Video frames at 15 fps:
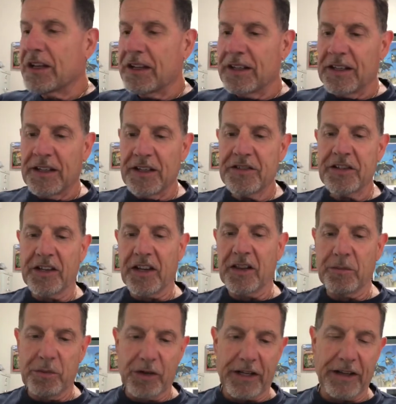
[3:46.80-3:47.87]
Here's
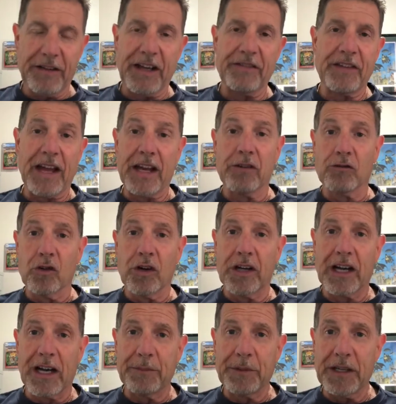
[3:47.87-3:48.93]
another book. I've had a raw
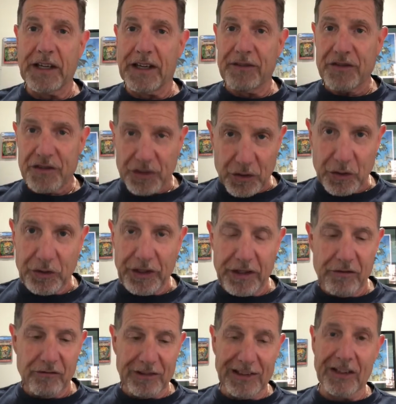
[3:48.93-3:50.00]
copy and I've sold
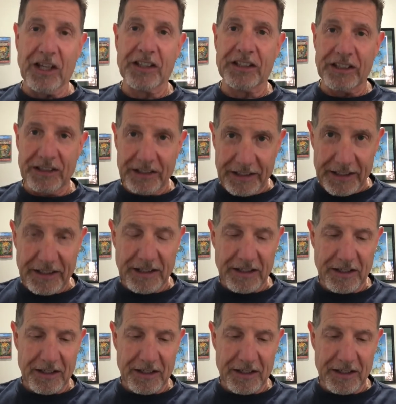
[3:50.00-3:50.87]
it reluctantly.